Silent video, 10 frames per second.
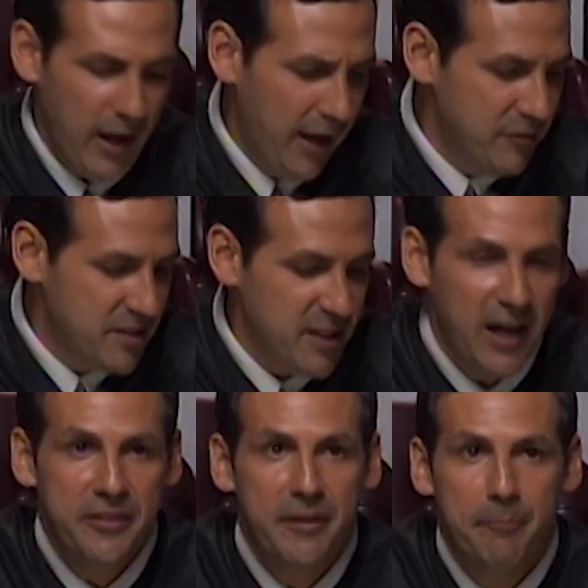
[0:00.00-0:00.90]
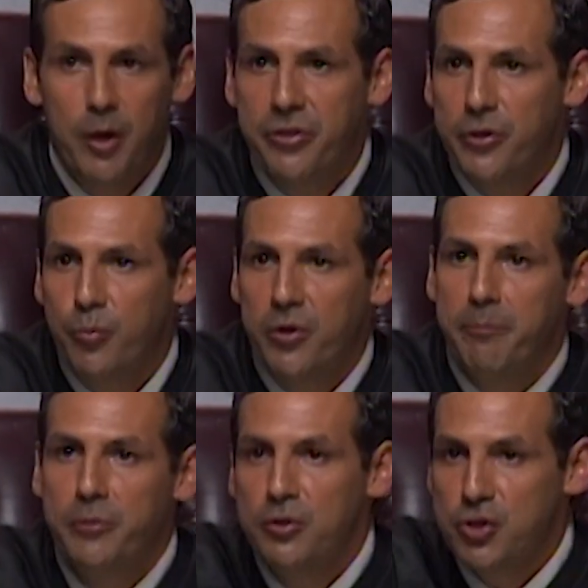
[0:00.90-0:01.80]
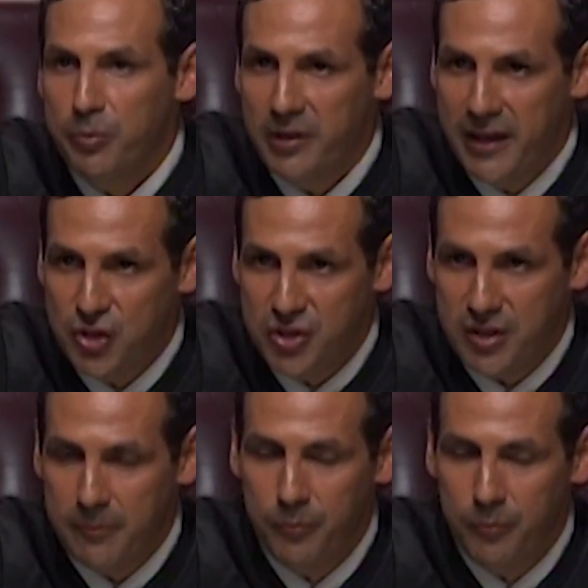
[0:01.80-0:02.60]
I've decided that both of you were in a mutual relationship,